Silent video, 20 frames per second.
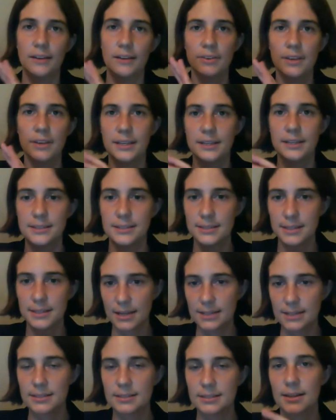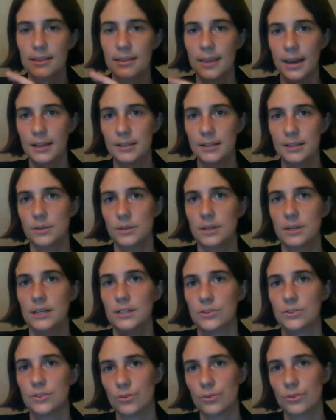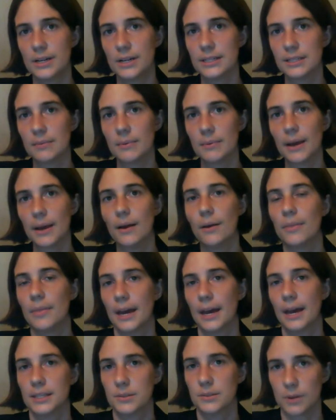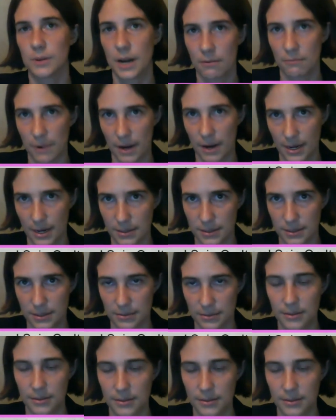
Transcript: If he says that's what his story is about, that's what I write.